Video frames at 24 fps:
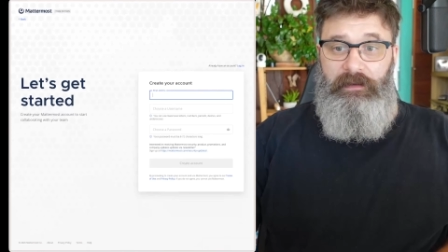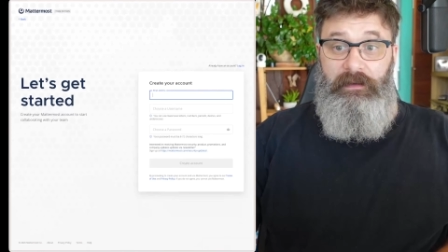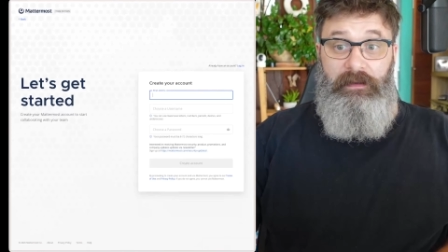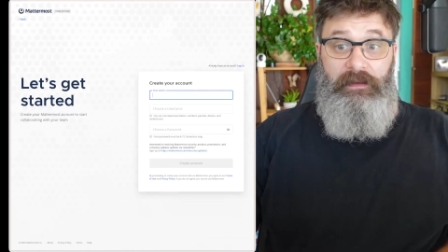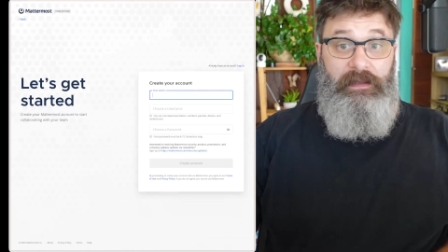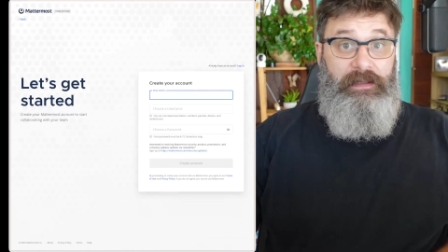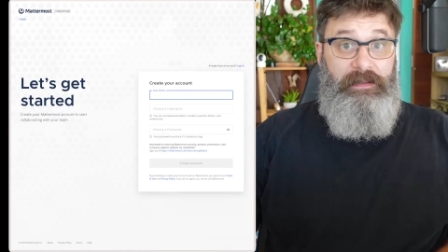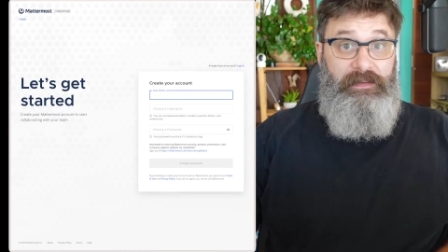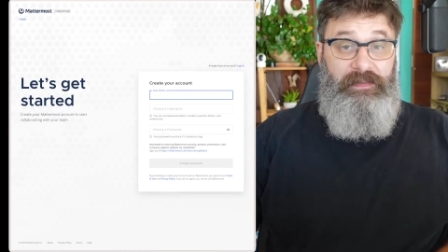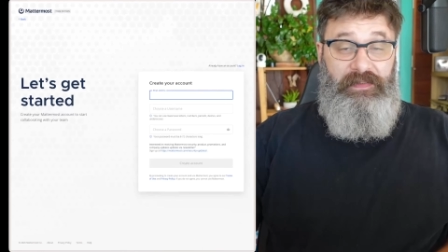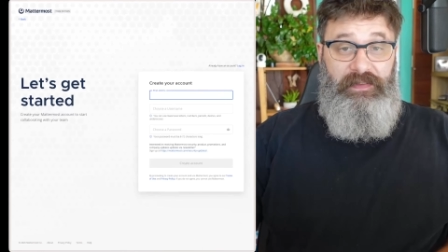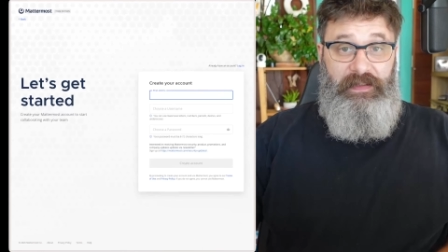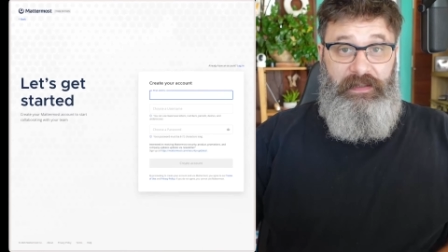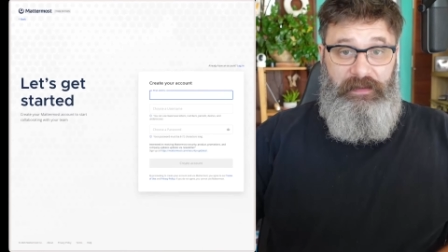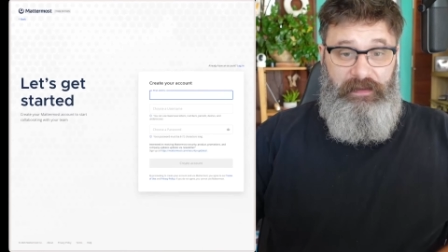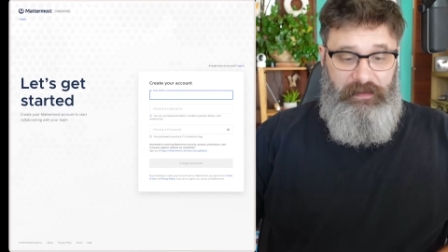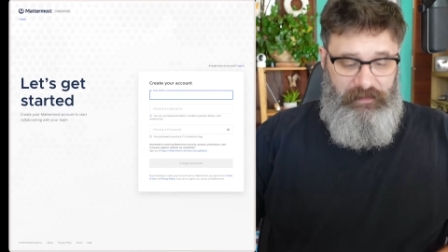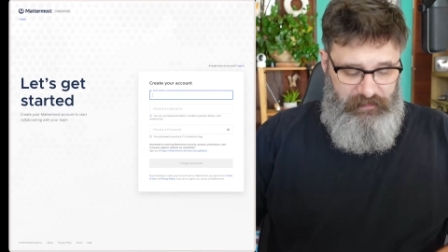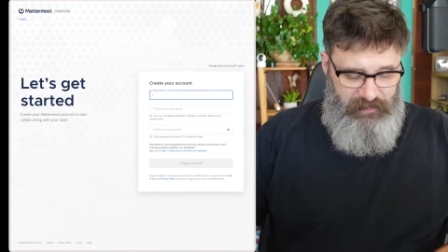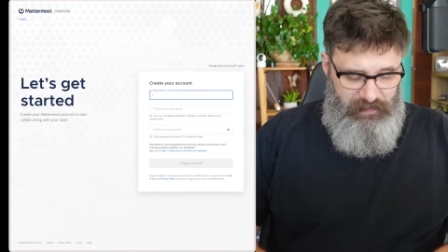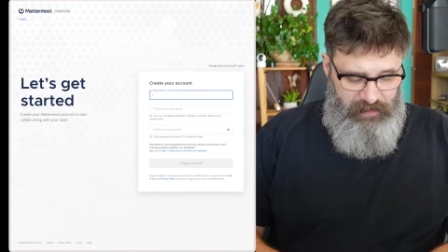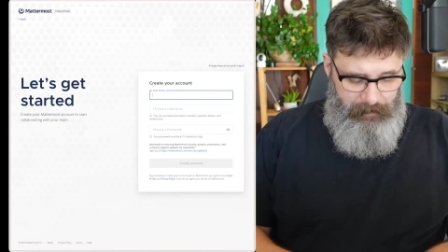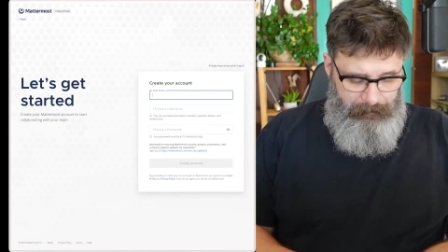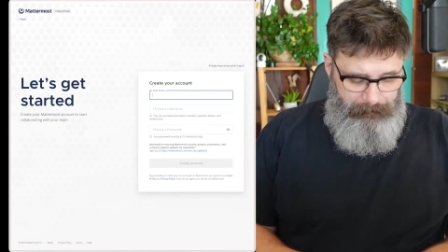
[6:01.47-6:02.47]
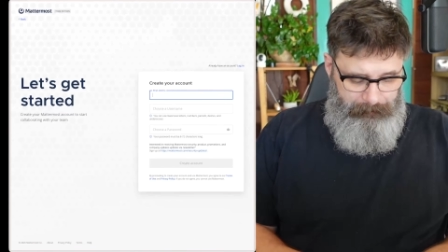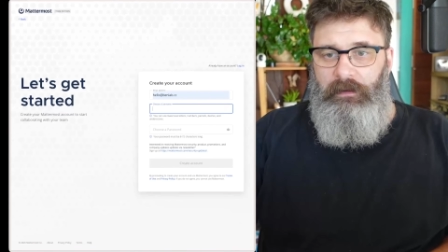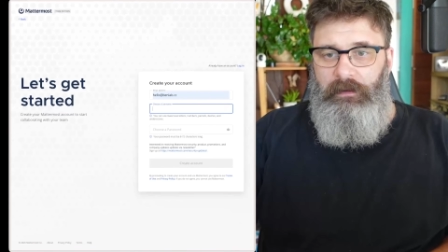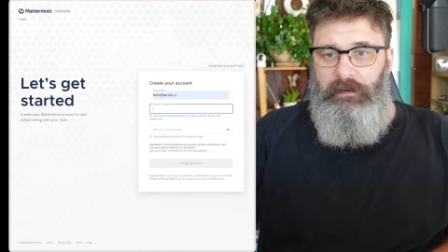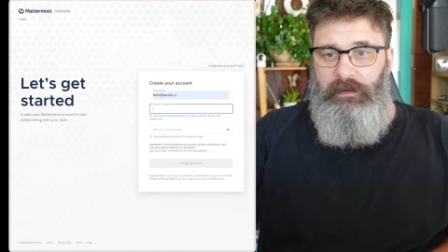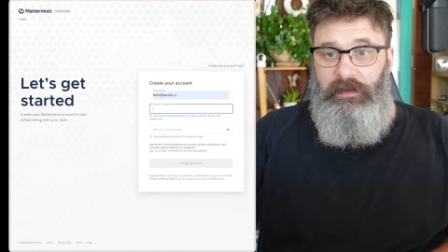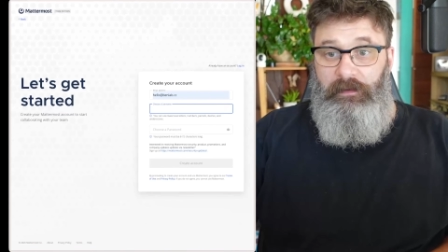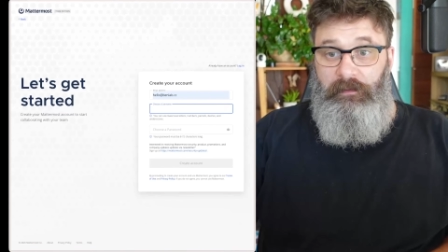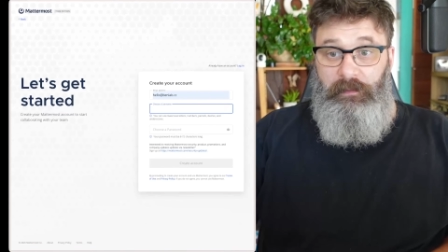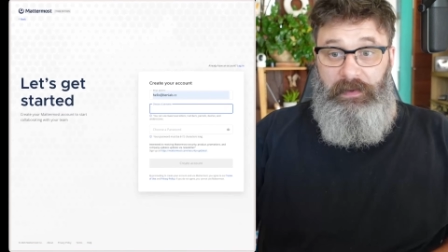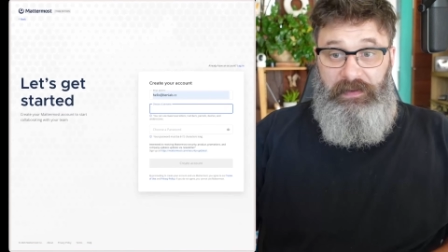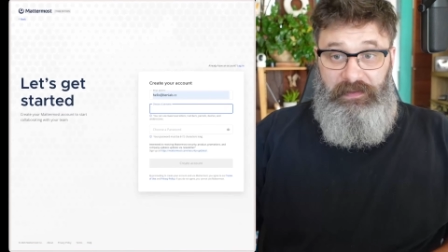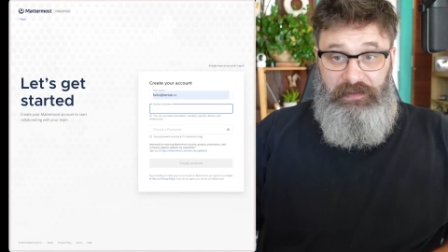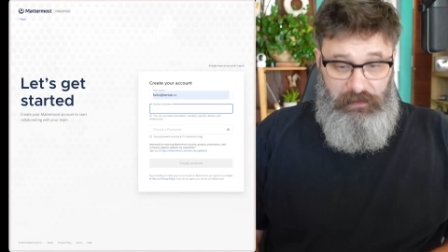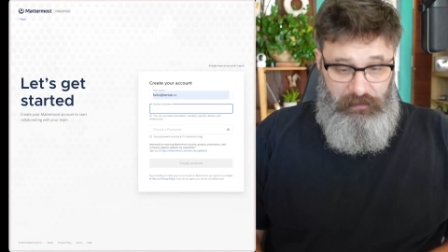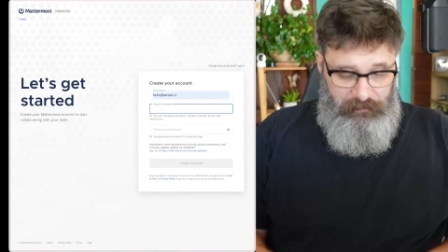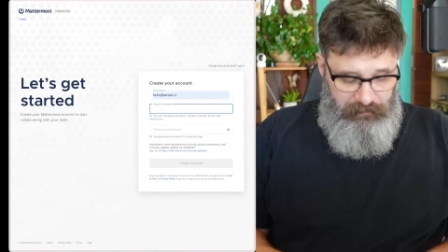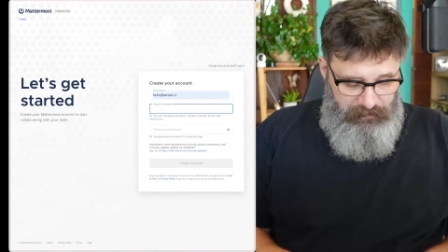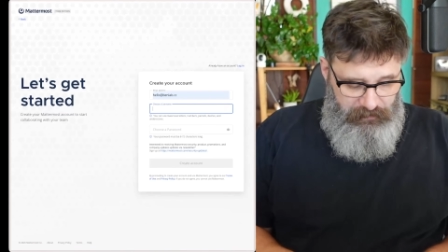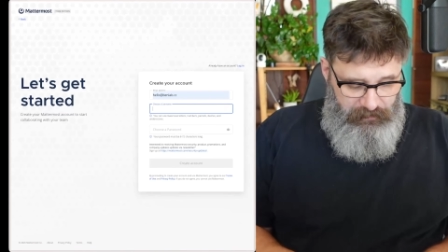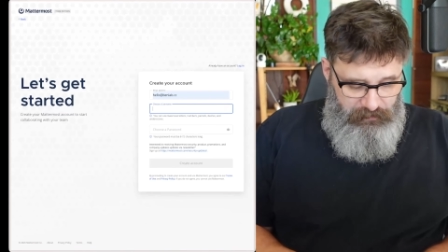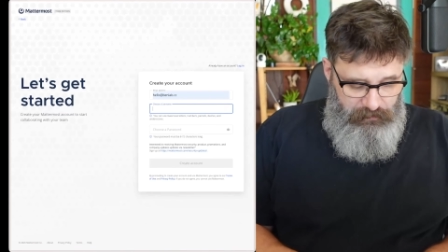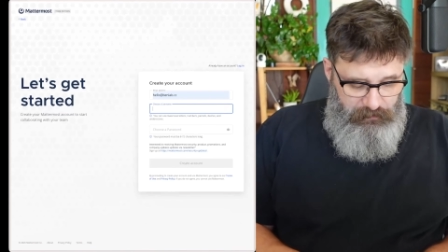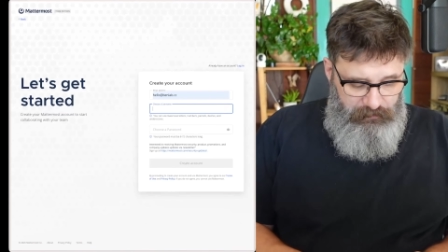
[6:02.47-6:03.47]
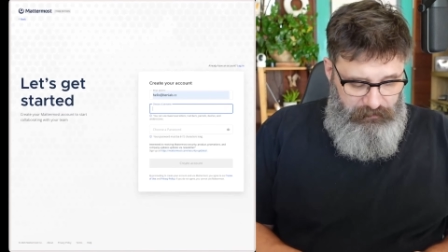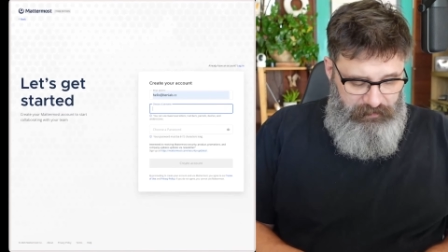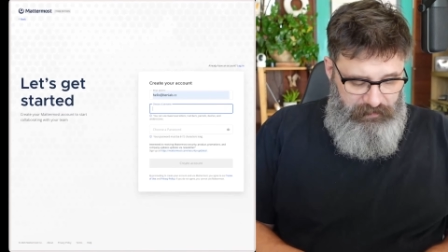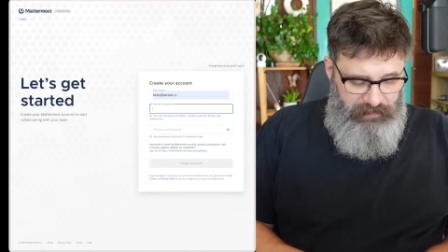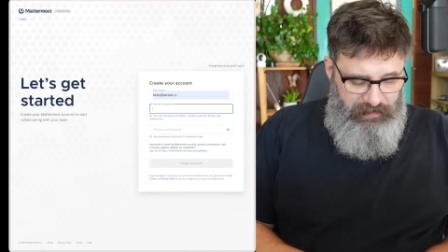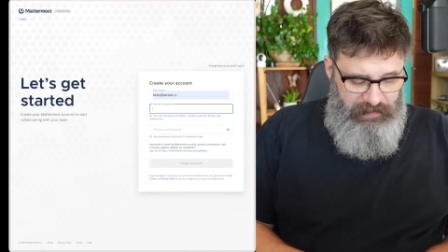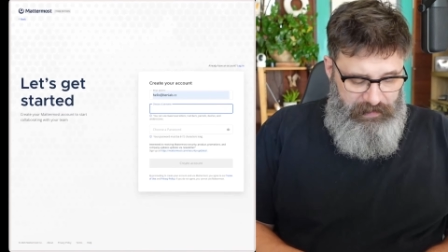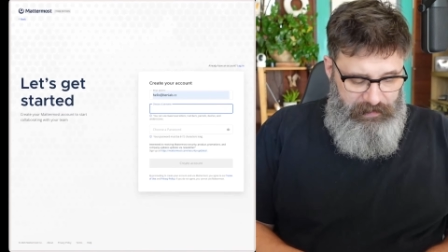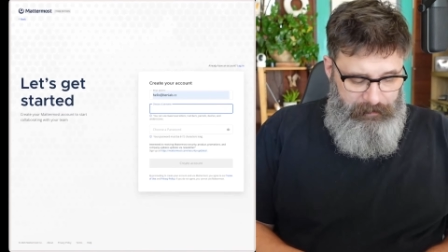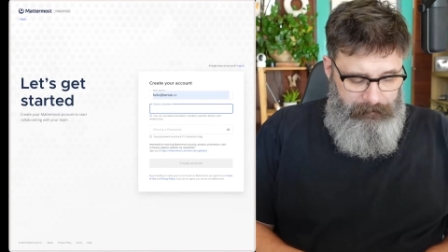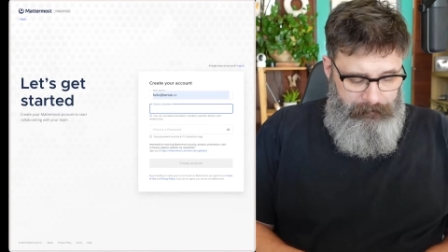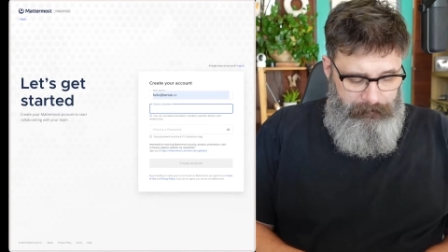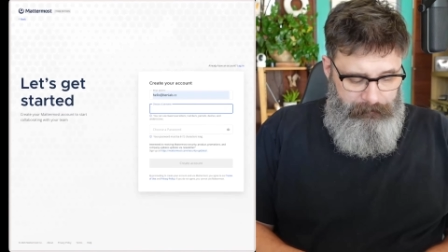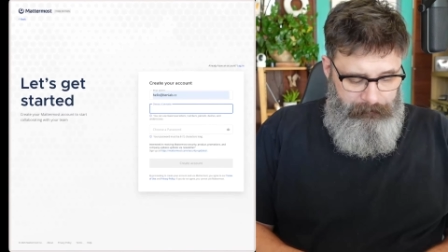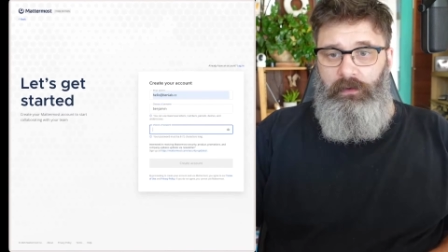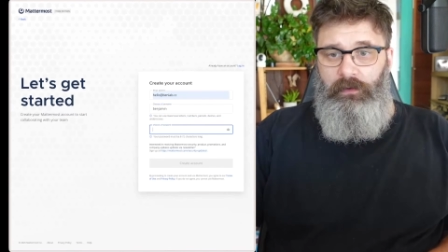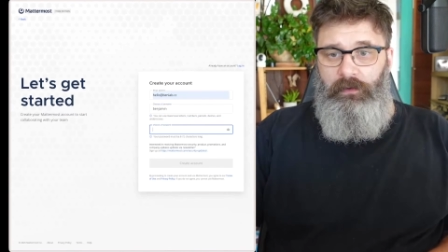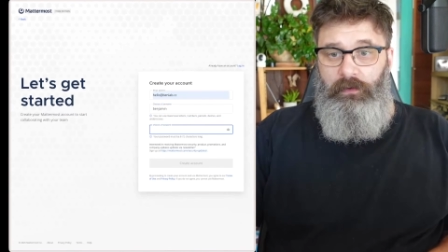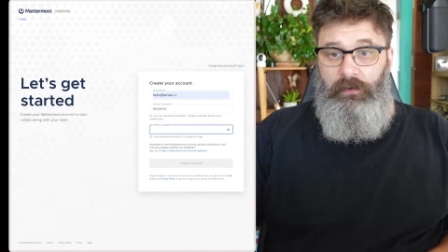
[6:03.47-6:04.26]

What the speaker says: Let's set this up. Give myself a username,